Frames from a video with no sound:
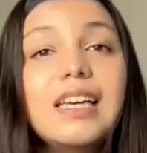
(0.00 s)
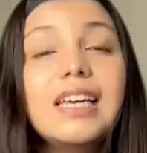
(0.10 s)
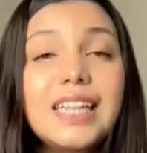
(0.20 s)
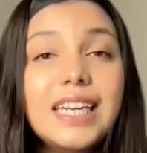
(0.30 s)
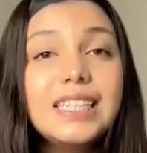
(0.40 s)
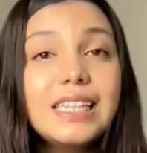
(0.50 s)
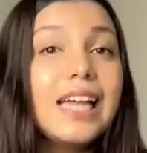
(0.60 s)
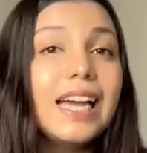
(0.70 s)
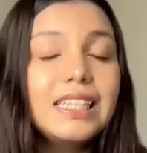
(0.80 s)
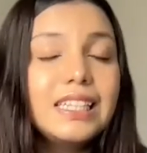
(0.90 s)
In
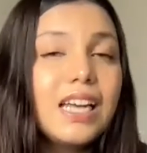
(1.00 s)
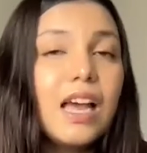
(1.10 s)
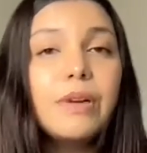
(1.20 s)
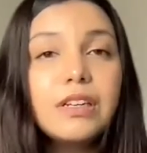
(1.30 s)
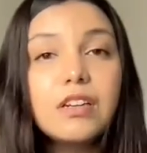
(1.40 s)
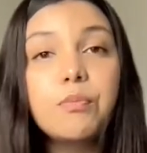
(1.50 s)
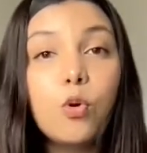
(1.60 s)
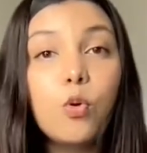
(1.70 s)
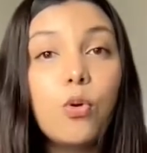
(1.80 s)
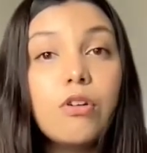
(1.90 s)
1890, Hamilton
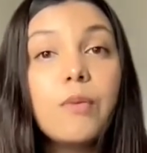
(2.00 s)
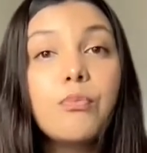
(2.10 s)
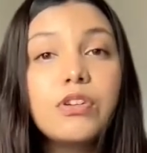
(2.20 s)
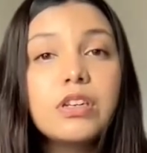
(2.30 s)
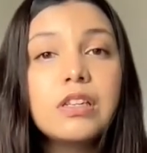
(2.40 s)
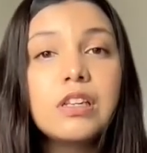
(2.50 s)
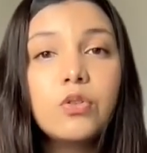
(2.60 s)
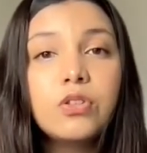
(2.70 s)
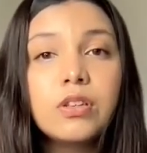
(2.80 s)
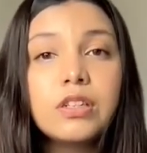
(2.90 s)
Bower, a British
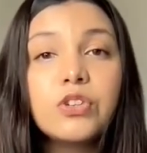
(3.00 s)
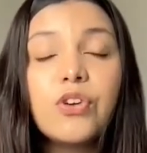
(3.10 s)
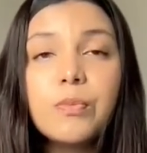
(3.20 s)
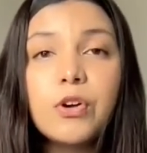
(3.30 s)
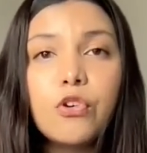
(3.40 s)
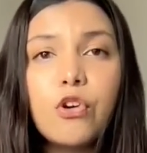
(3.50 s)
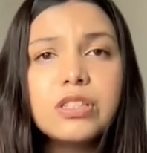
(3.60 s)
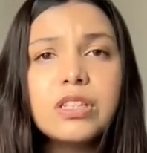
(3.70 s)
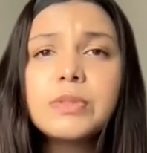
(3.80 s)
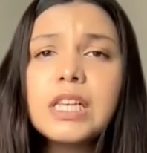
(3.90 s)
lieutenant, came
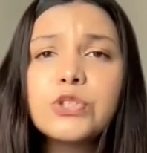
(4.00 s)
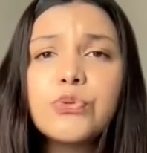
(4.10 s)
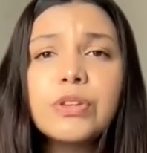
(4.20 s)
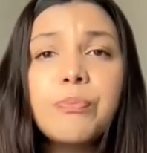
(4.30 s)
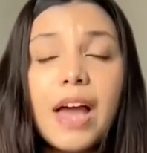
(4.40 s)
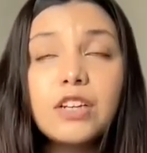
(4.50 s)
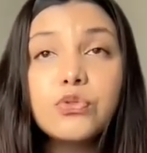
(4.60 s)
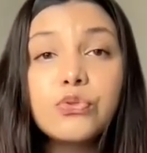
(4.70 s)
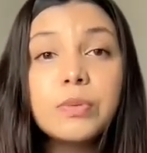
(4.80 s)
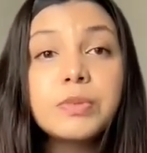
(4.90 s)
across some Sanskrit
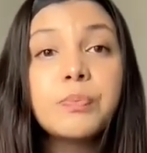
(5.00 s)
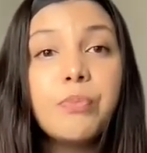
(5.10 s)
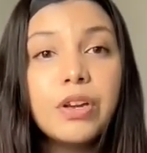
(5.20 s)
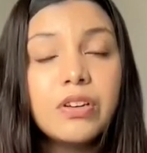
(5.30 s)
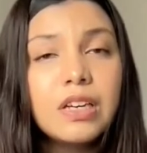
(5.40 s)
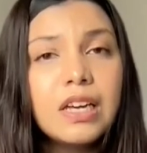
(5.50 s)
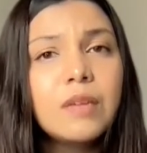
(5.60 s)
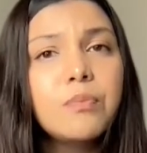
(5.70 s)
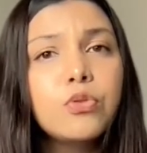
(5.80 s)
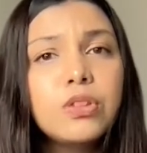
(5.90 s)
manuscripts buried in
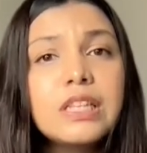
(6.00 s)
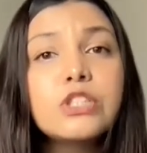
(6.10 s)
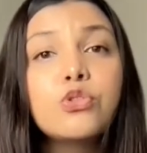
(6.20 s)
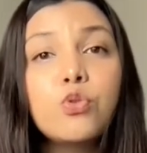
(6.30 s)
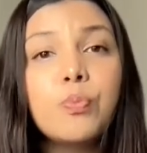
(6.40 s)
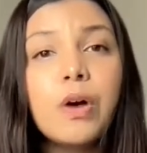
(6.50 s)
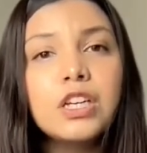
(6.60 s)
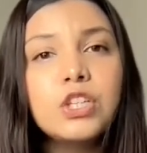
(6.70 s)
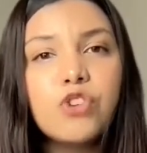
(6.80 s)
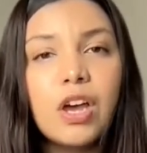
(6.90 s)
a Buddhist stupa
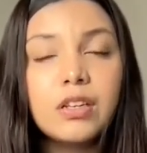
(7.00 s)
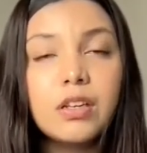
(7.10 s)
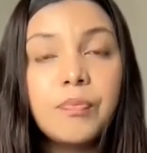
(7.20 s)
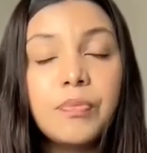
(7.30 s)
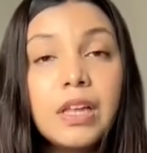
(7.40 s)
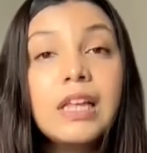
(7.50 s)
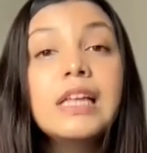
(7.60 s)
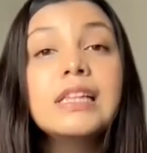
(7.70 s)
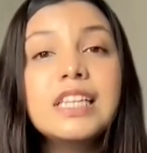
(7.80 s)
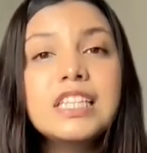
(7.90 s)
in China.
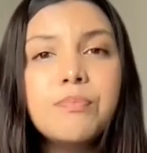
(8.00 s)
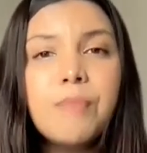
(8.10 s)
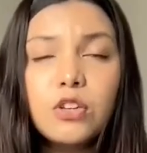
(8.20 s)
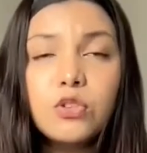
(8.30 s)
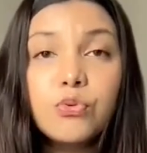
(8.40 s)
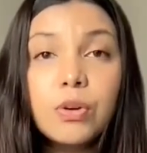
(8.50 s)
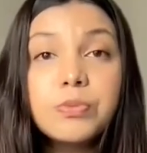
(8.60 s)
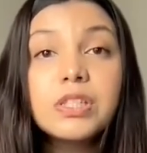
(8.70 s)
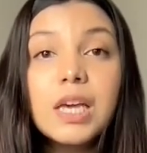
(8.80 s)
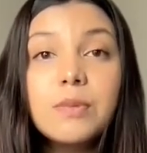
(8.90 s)
These
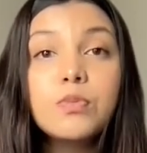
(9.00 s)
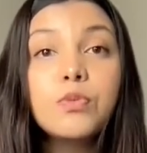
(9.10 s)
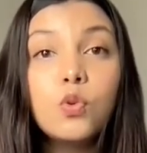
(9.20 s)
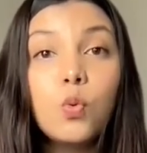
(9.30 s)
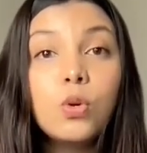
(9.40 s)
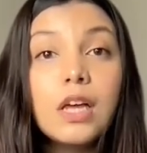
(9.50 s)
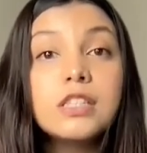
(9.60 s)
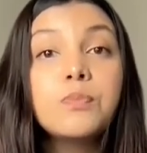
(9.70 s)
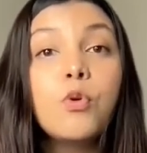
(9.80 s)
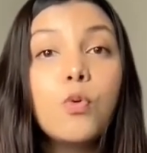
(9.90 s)
manuscripts came to be known
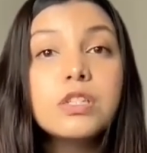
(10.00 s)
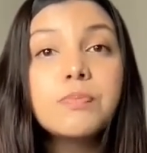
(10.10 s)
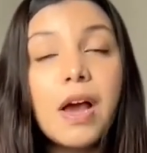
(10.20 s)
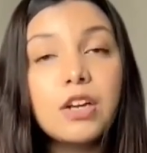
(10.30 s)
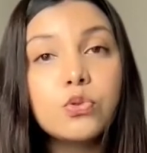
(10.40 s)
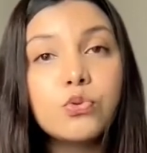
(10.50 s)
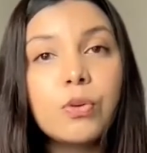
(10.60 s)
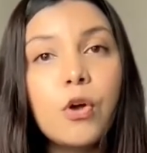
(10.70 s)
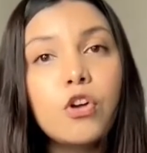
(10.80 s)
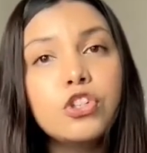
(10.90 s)
as Bower's
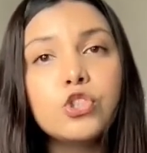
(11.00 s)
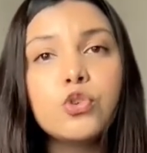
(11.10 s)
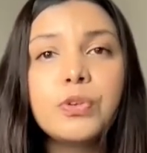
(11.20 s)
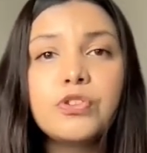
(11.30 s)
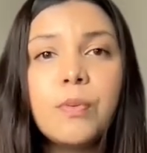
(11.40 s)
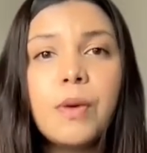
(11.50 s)
manuscript or Yeshomitra